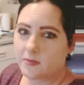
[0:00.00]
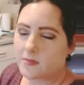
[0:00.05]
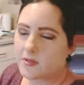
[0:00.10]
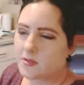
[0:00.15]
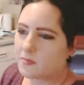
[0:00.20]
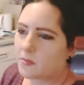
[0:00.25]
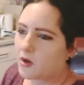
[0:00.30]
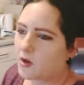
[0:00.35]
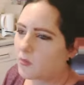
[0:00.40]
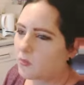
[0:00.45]
to
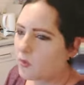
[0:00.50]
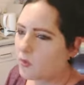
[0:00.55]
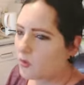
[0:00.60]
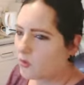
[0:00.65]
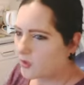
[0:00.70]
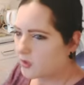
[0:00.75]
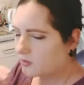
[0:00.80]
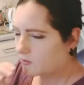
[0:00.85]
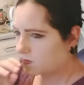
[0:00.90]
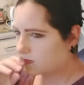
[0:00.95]
mind
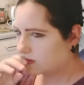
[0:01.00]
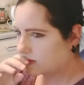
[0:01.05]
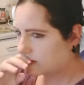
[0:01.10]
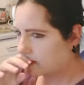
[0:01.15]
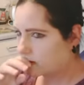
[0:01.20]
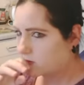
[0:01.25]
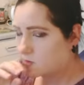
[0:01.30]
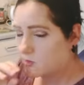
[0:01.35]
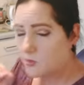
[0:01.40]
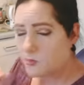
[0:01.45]
walking up the
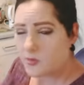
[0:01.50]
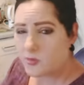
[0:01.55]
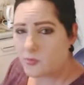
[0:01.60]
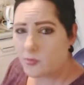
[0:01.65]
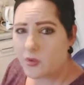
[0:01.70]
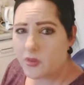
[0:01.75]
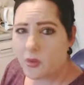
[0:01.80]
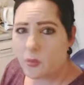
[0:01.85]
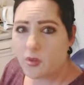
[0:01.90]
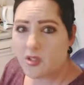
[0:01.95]
sand dunes,
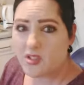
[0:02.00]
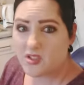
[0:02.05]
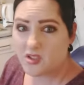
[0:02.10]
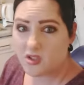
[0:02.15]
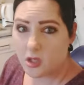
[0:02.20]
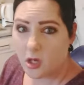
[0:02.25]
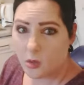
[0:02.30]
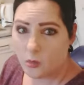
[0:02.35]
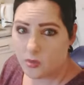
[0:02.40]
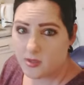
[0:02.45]
but they were
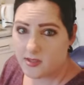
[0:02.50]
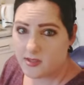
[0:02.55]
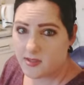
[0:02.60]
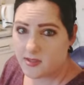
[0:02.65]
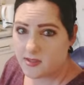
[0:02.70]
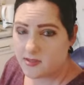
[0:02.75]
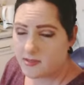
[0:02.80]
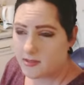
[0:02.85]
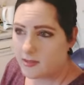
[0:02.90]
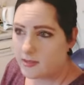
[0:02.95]
so
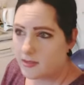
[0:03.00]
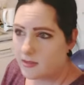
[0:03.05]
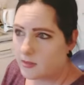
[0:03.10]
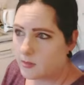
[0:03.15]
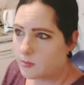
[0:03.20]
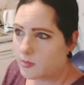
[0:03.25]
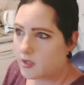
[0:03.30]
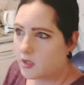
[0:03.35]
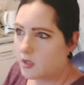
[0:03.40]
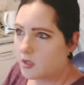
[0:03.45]
steep.
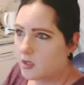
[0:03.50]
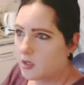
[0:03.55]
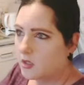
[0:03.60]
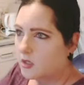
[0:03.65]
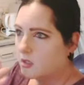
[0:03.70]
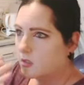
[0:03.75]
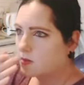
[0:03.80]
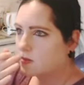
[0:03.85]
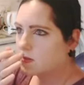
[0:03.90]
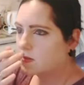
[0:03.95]

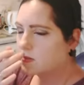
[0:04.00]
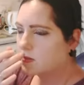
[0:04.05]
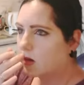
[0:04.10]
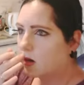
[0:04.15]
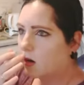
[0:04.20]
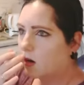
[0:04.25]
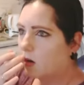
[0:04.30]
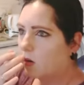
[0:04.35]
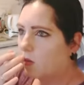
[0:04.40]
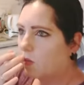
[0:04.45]

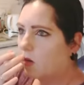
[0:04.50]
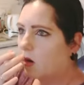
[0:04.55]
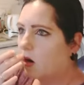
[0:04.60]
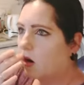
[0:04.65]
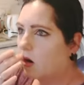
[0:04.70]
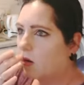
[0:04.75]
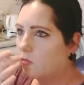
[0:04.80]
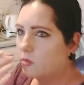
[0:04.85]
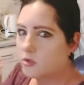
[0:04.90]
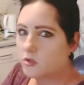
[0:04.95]
So,
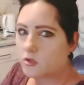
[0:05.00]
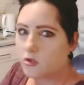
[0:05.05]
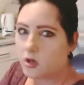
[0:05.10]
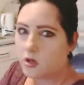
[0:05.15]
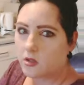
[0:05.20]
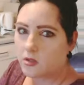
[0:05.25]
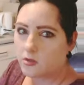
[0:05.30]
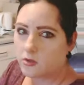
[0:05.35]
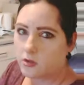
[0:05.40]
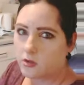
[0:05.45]
I was
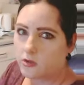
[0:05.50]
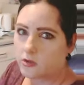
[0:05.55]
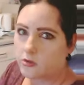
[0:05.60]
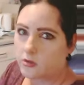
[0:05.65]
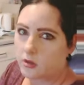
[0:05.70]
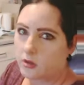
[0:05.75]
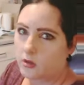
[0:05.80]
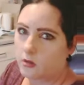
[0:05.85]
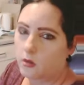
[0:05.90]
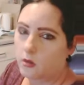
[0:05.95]
trying to
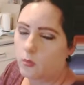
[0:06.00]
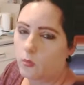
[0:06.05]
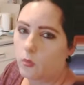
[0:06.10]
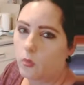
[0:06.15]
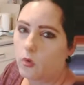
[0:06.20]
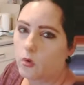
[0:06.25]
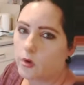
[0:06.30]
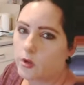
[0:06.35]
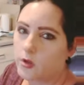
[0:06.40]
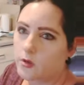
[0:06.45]
struggle up
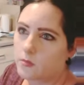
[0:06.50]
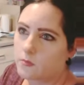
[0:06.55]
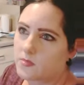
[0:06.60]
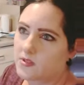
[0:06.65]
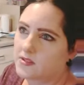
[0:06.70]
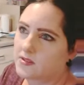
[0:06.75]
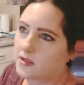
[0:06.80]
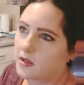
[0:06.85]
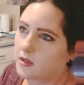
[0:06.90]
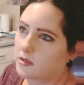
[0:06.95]
walking up the
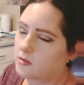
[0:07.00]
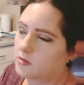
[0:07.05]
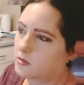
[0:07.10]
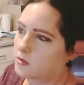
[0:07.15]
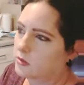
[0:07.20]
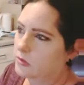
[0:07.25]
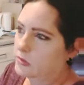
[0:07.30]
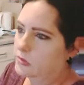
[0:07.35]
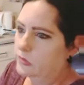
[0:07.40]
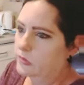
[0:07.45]
sand
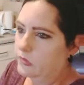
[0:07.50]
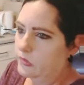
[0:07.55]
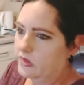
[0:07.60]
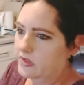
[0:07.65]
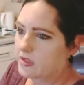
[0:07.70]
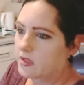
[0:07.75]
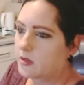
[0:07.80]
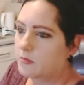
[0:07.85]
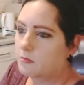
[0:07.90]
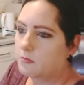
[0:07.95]
dunes
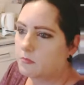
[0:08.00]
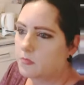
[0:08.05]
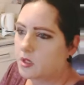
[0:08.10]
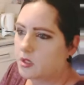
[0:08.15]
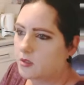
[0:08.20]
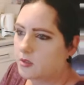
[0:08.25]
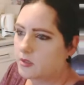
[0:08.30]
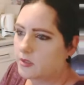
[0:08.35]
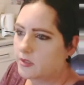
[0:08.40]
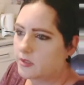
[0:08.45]
in
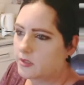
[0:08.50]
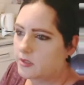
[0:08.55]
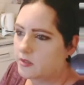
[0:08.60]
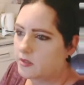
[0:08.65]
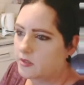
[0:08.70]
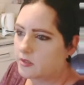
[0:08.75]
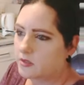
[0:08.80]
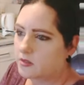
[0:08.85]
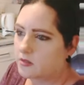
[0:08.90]
my